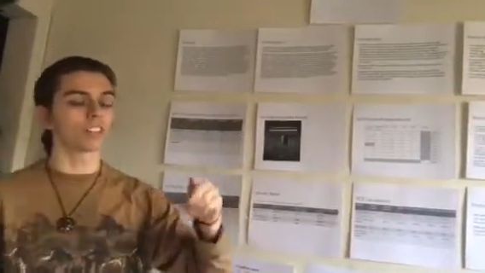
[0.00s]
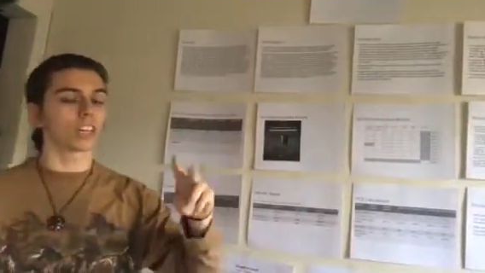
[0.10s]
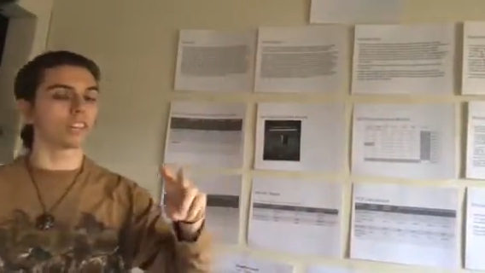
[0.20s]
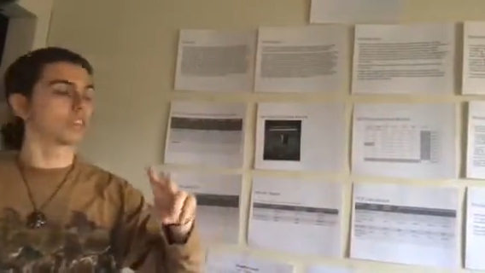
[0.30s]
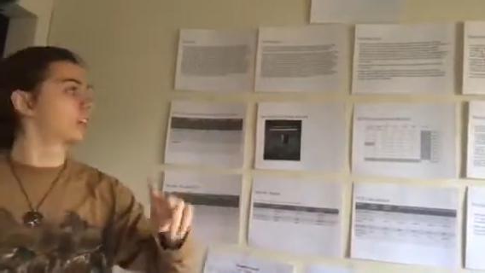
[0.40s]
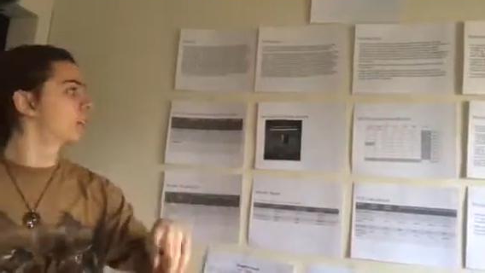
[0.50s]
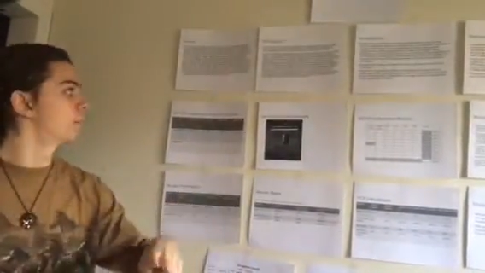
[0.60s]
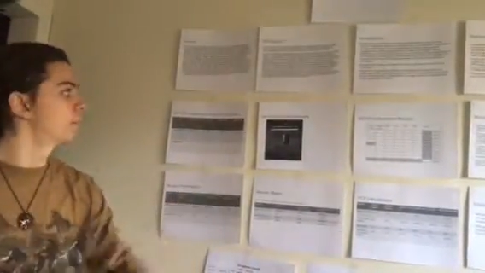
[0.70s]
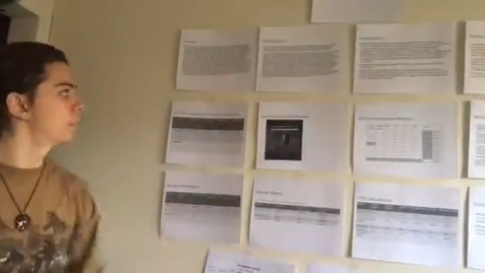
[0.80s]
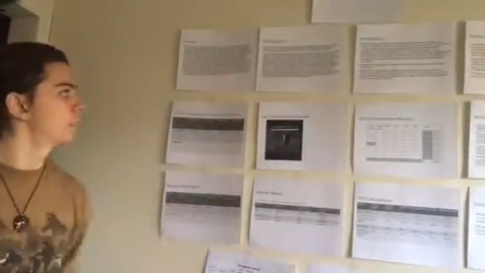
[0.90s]
of type 2
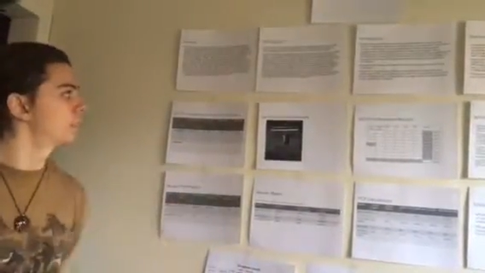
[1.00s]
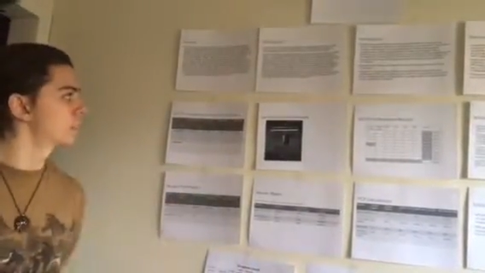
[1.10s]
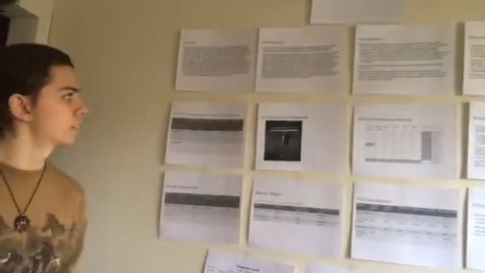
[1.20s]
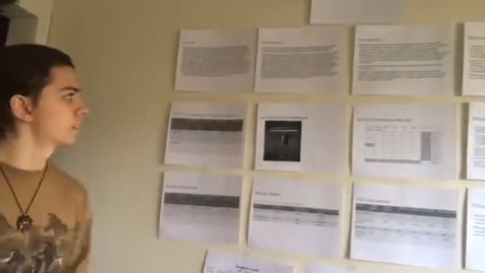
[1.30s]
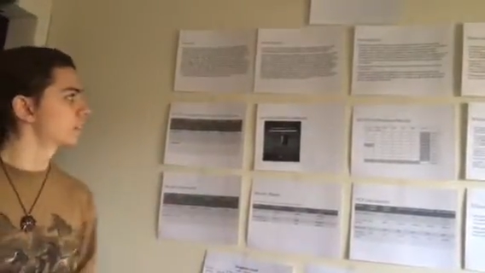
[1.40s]
diabetes.